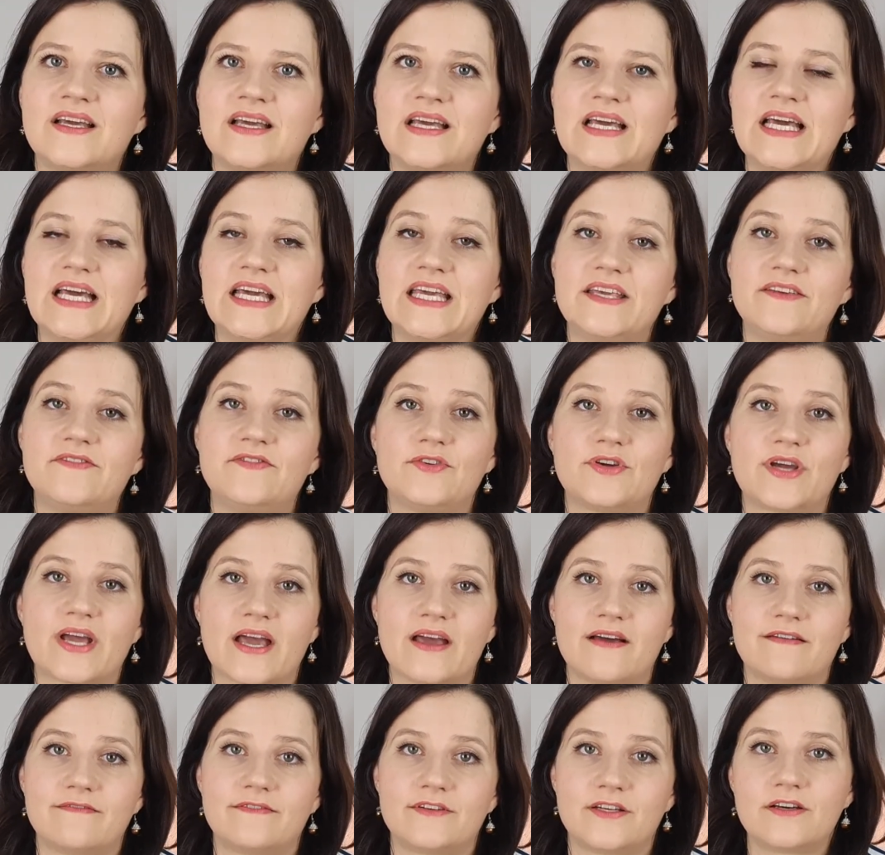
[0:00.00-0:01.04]
If you
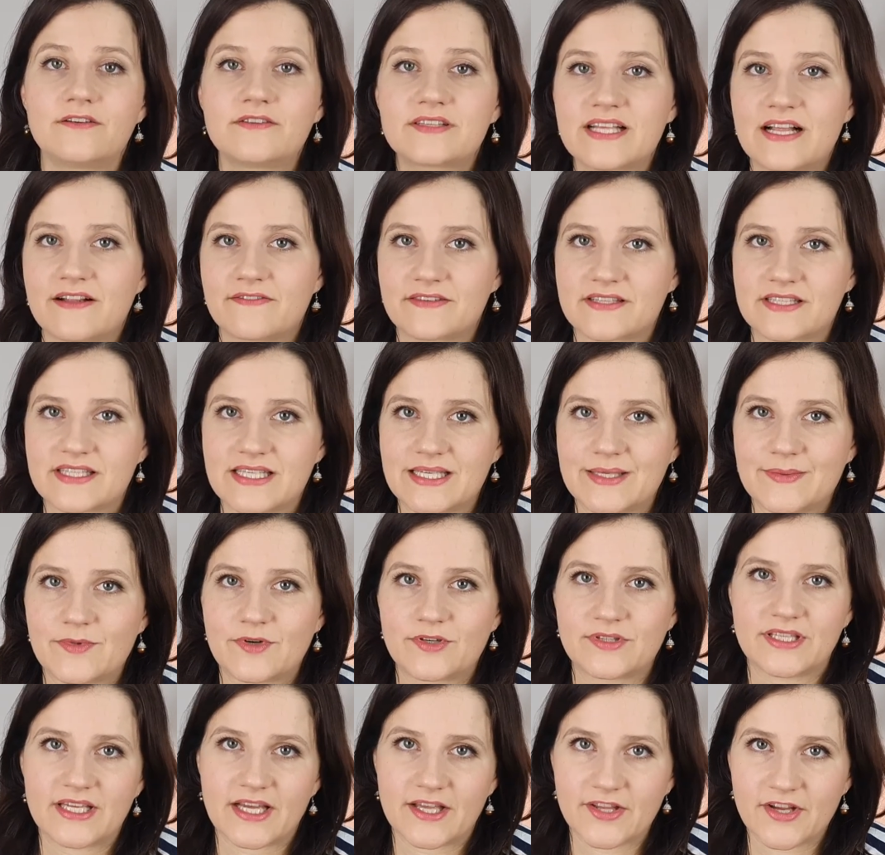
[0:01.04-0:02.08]
have low self-esteem, on
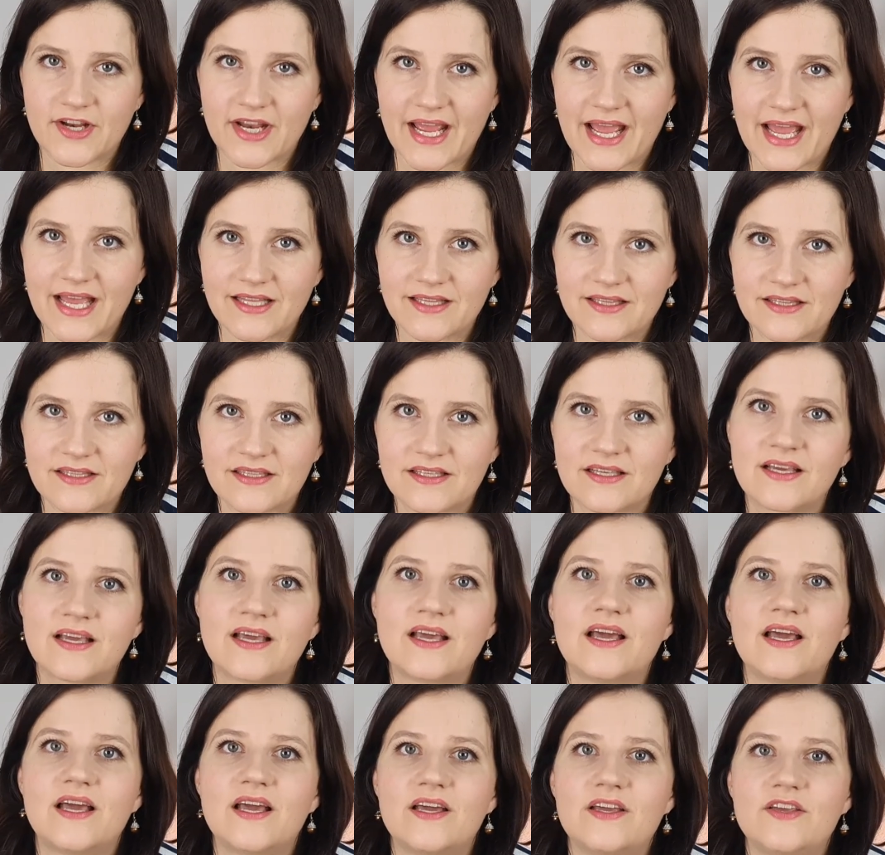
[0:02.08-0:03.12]
the other hand,
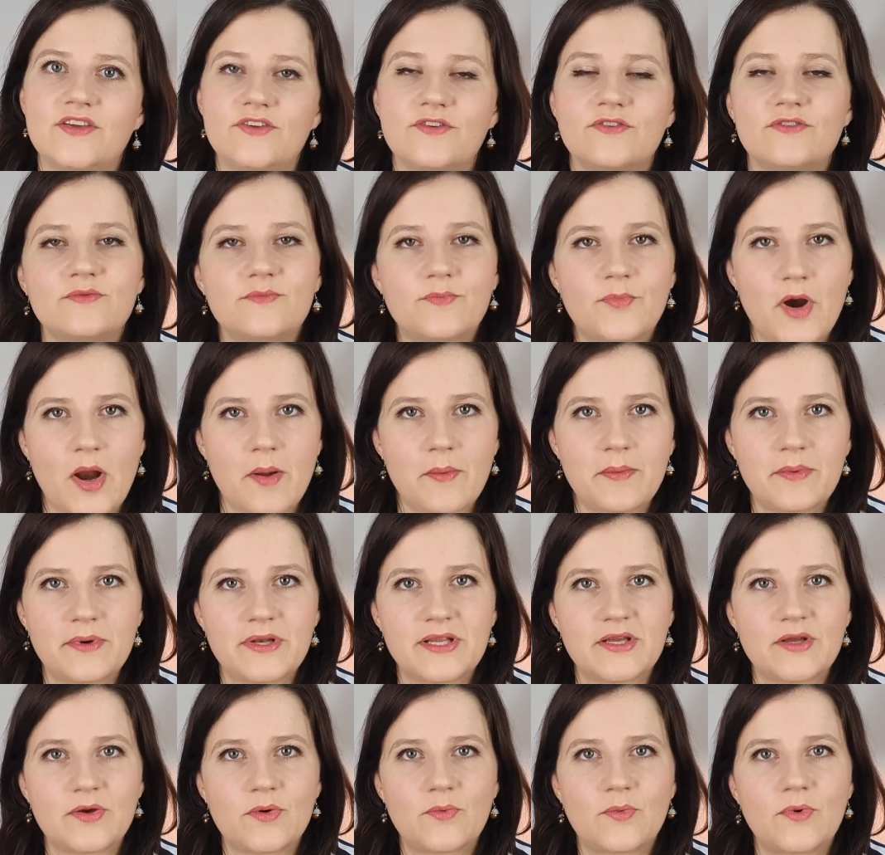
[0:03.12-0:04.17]
you probably
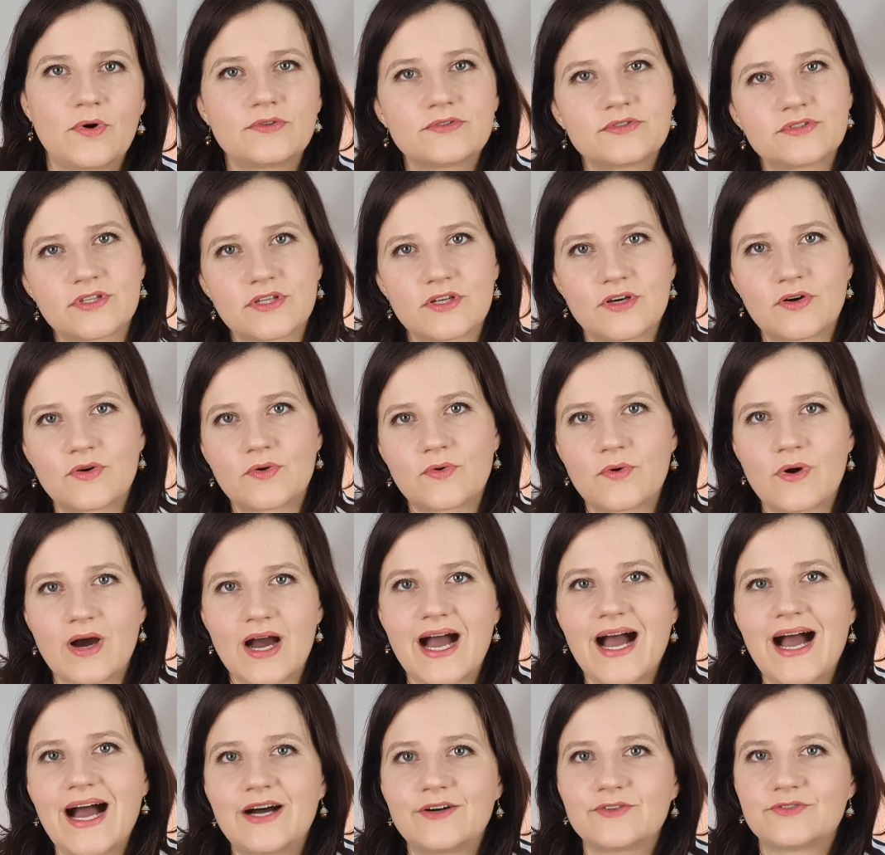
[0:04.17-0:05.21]
won't know
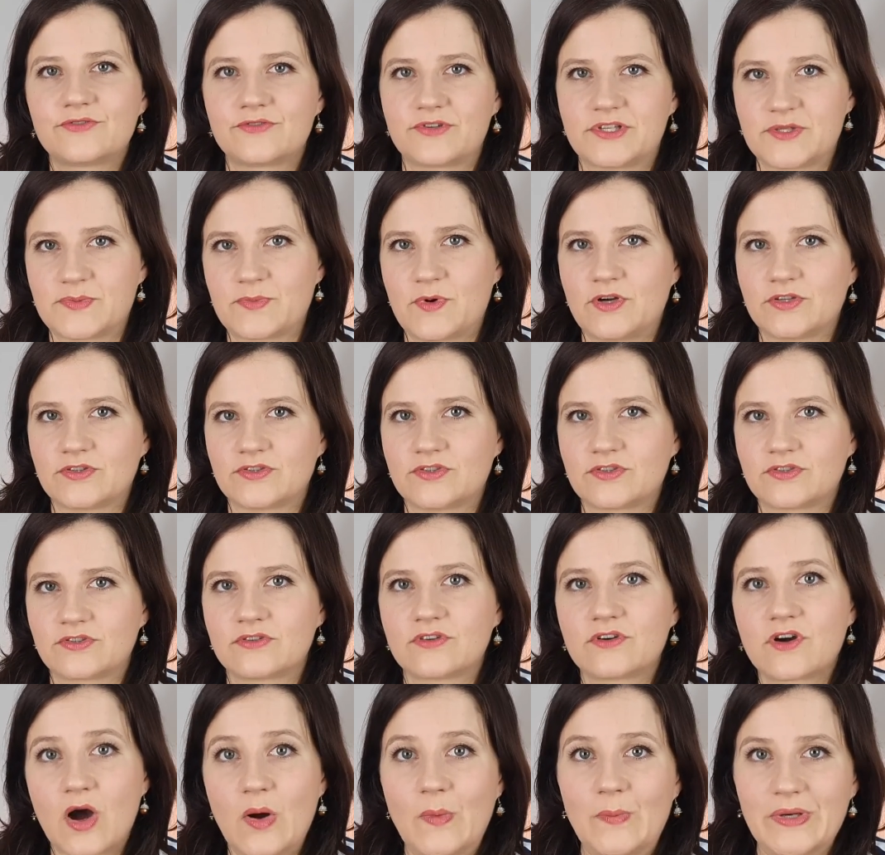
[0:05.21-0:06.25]
how to respond to
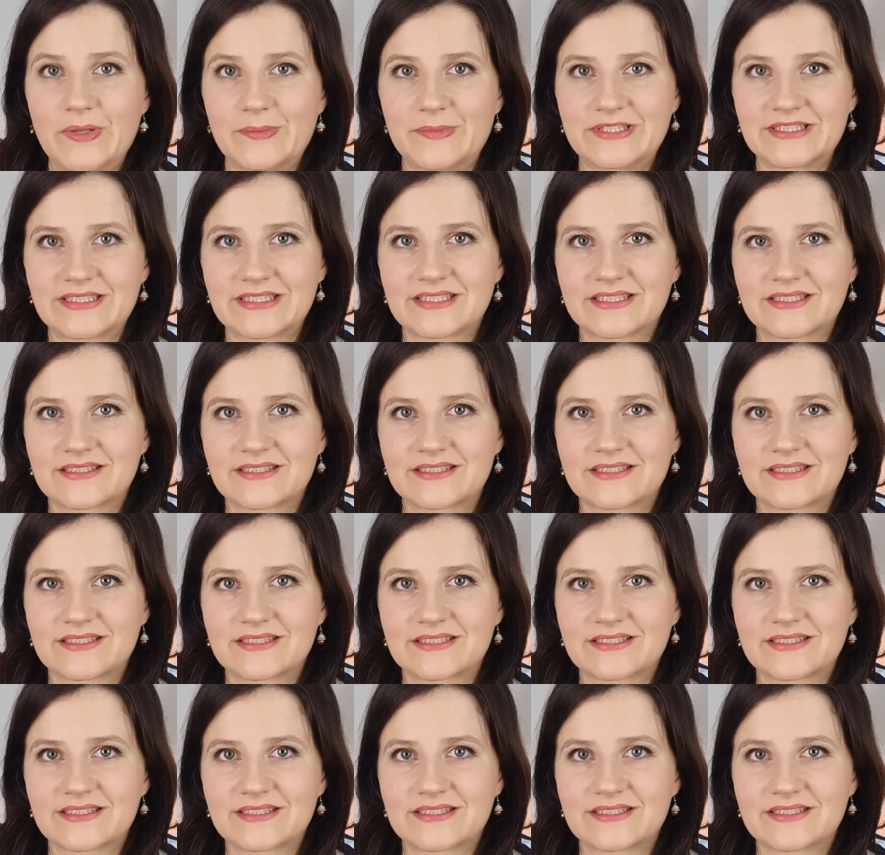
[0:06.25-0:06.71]
compliments.